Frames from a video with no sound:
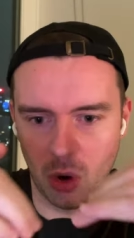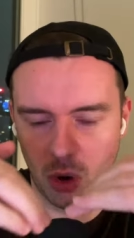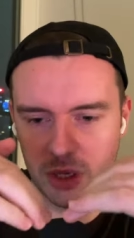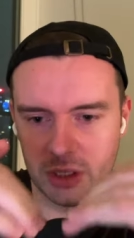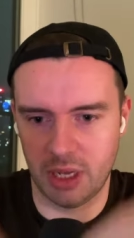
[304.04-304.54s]
we're
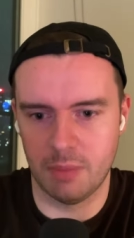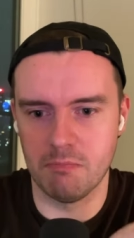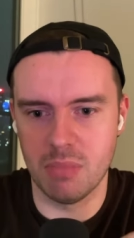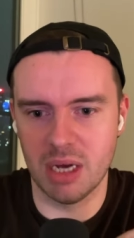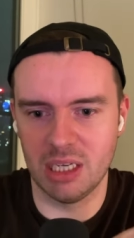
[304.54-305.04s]
on this like
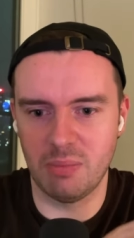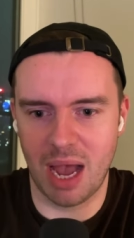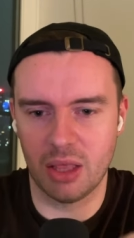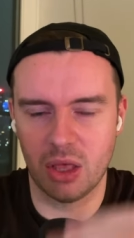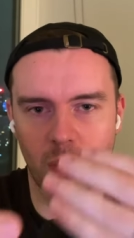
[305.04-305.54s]
muddy
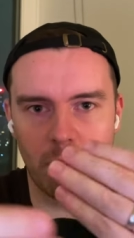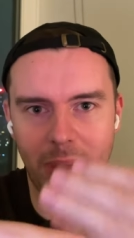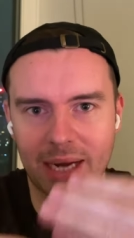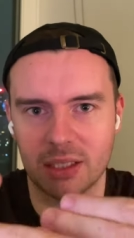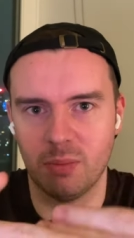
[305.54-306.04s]
path, and we're
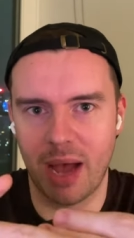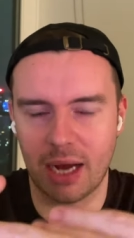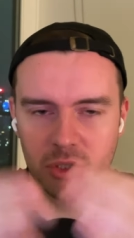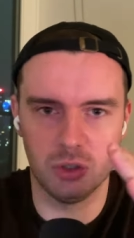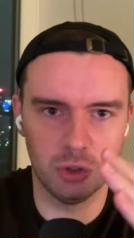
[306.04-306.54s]
back to
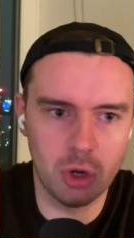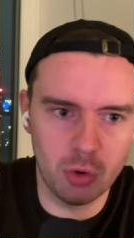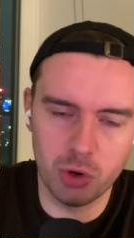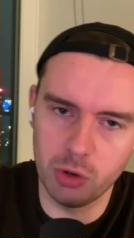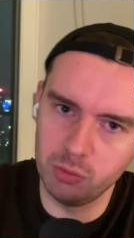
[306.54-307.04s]
back. So there's no
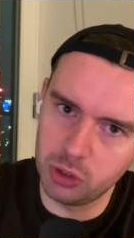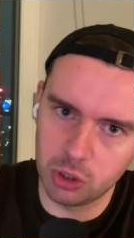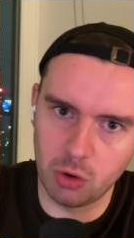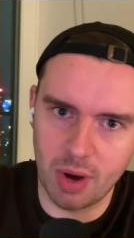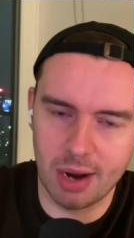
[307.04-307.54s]
room to
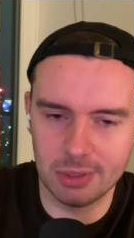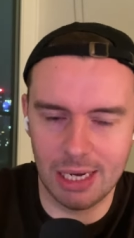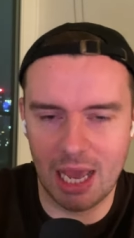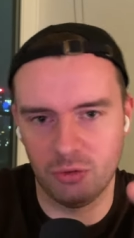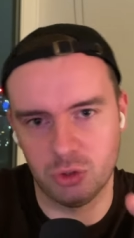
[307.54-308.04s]
go around
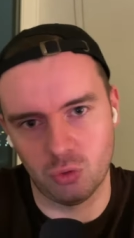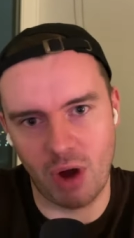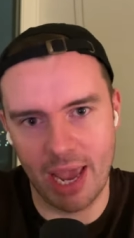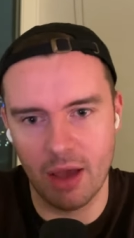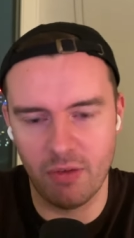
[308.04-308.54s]
left or
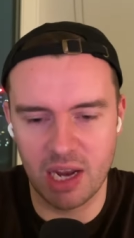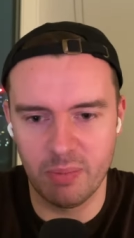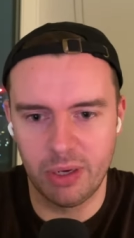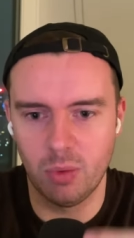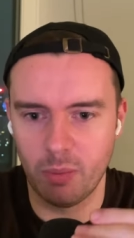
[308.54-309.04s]
right of
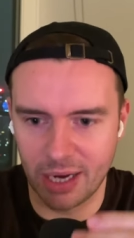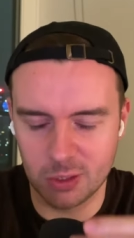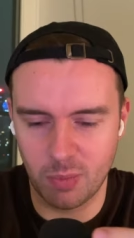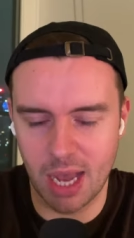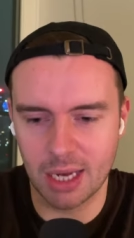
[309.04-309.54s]
anybody. We're back
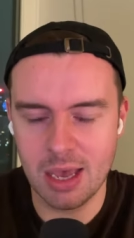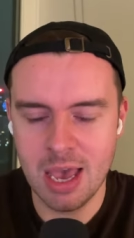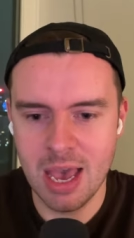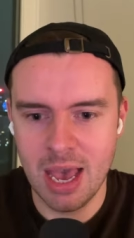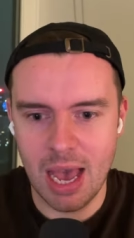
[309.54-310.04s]
to back,
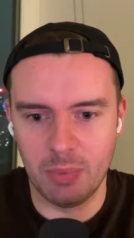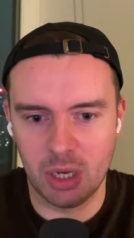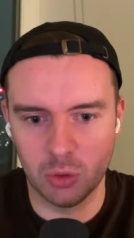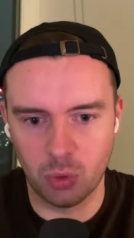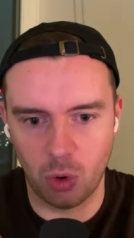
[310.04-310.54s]
and
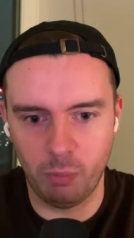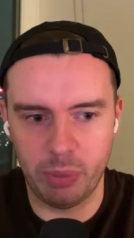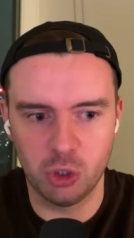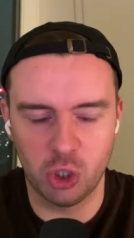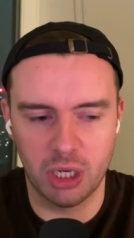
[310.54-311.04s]
because we're all
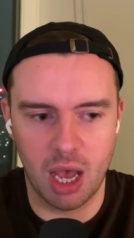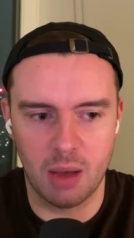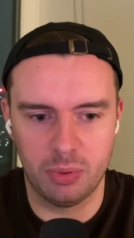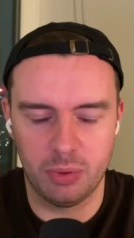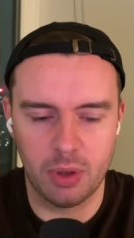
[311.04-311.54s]
bunching
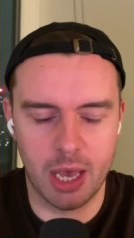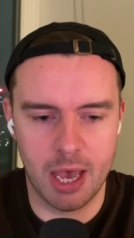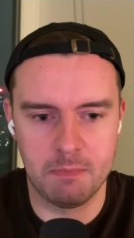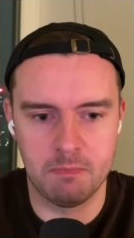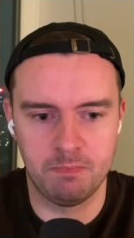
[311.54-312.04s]
up,
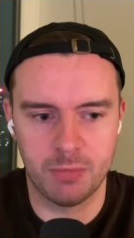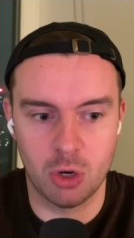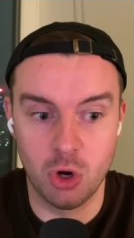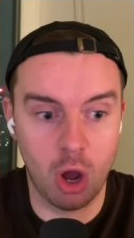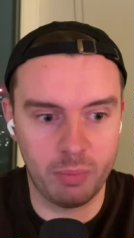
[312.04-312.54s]
um,
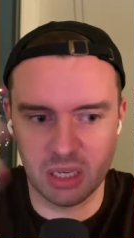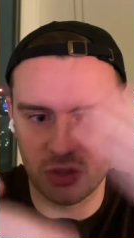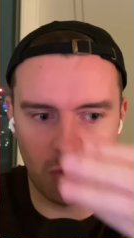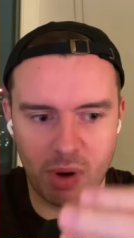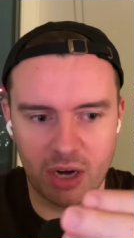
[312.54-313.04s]
not because
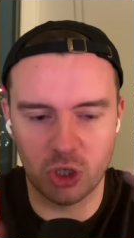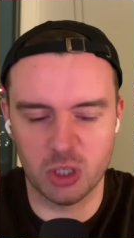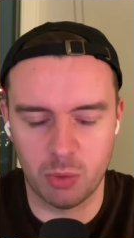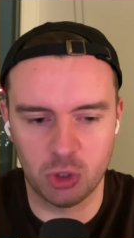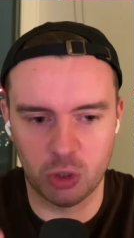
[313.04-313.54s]
there were branches,
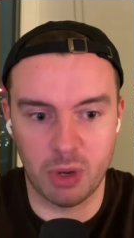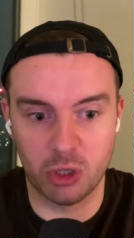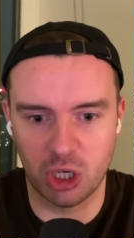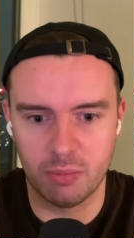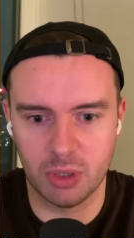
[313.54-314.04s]
but we're just
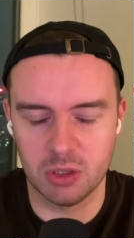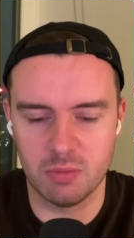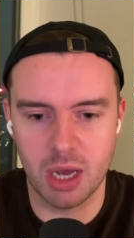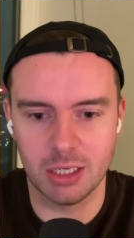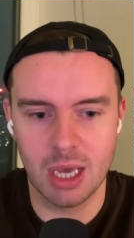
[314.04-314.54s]
bunching up because of the
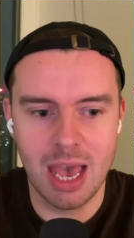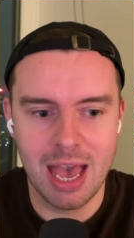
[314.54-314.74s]
mud